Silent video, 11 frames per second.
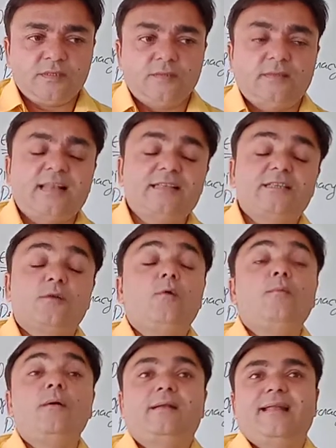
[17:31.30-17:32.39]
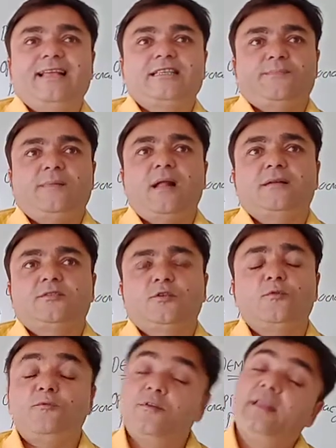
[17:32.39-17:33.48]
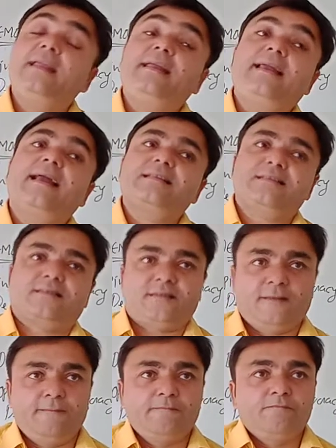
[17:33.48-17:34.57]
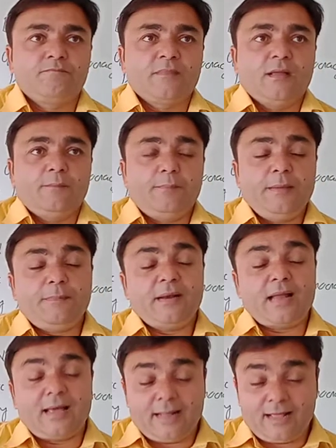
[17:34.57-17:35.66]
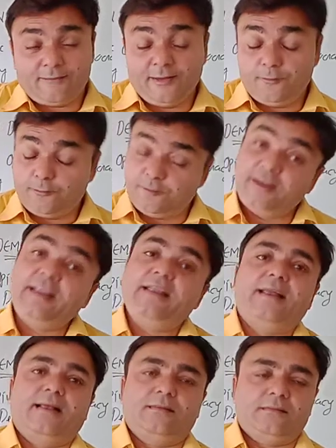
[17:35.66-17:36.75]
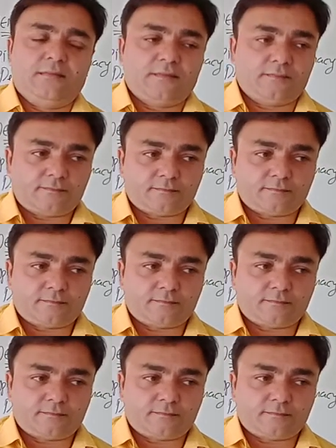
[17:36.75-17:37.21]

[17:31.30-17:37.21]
There is a global gas plant. So free gas, people are having free gas.